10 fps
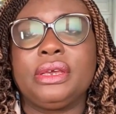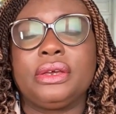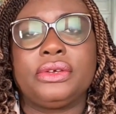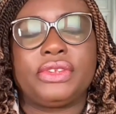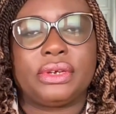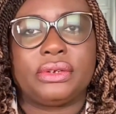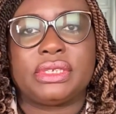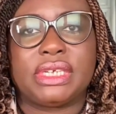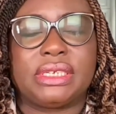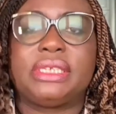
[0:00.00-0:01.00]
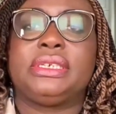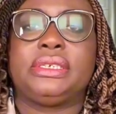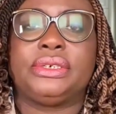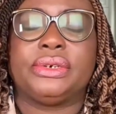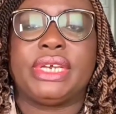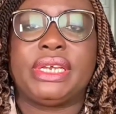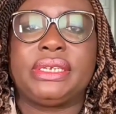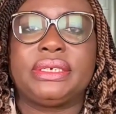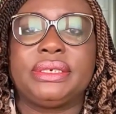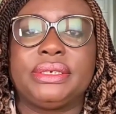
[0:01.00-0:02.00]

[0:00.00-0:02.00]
because you're constantly in your head